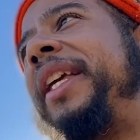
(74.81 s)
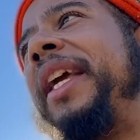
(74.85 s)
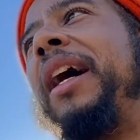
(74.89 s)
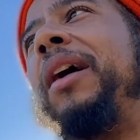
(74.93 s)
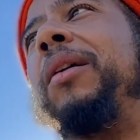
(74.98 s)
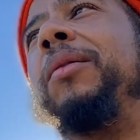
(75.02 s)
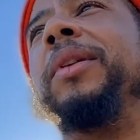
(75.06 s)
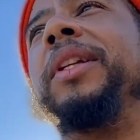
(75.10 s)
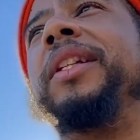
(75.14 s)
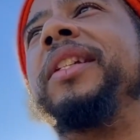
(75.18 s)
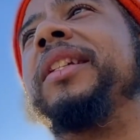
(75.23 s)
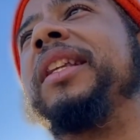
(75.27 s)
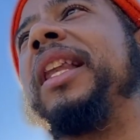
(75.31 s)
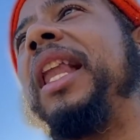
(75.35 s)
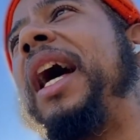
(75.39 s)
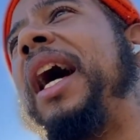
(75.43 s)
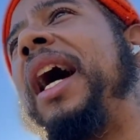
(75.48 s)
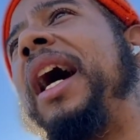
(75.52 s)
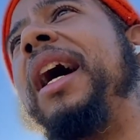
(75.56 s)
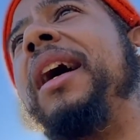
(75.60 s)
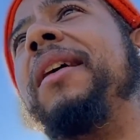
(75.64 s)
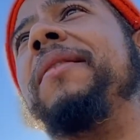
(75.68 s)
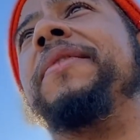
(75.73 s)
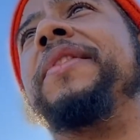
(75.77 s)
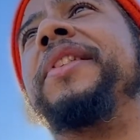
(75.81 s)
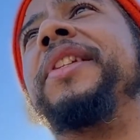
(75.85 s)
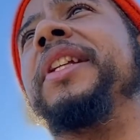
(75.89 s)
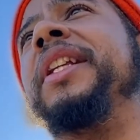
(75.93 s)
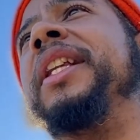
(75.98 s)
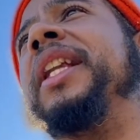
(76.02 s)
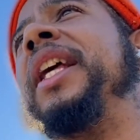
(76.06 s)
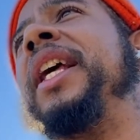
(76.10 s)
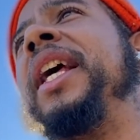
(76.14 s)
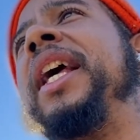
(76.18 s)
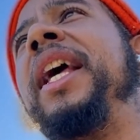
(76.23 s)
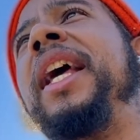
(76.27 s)
countless lives
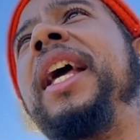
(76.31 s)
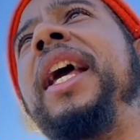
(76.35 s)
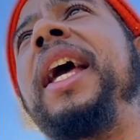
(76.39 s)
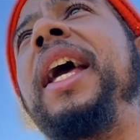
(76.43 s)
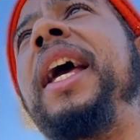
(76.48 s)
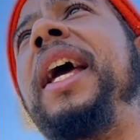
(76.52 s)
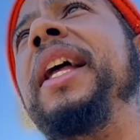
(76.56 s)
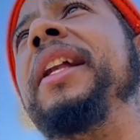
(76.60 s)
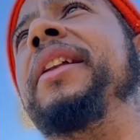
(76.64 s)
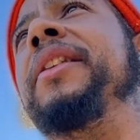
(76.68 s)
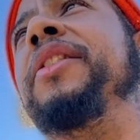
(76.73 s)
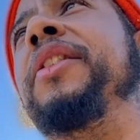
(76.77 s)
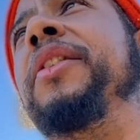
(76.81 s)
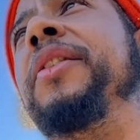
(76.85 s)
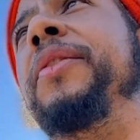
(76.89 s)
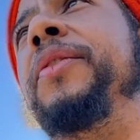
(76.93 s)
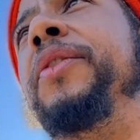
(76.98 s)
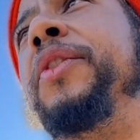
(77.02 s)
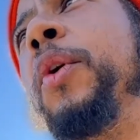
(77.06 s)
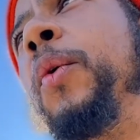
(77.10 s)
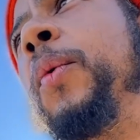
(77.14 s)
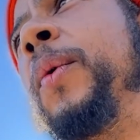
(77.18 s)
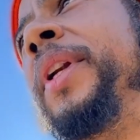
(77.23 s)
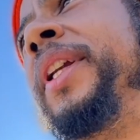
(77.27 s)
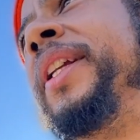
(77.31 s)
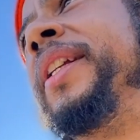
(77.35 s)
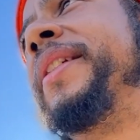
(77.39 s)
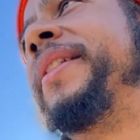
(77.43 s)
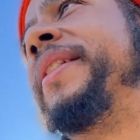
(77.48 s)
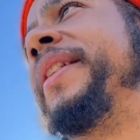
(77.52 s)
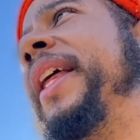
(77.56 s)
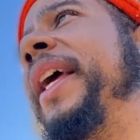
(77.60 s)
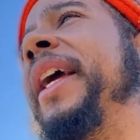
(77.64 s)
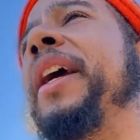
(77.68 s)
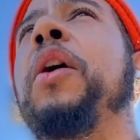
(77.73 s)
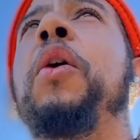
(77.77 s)
and doing
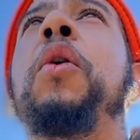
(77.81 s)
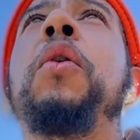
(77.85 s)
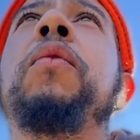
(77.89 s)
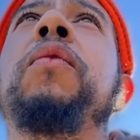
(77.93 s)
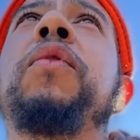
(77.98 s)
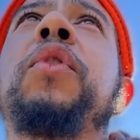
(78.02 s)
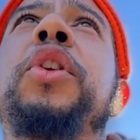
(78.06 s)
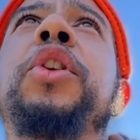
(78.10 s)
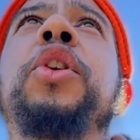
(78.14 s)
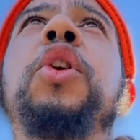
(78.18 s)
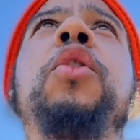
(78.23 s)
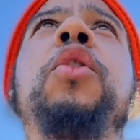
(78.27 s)
this thing over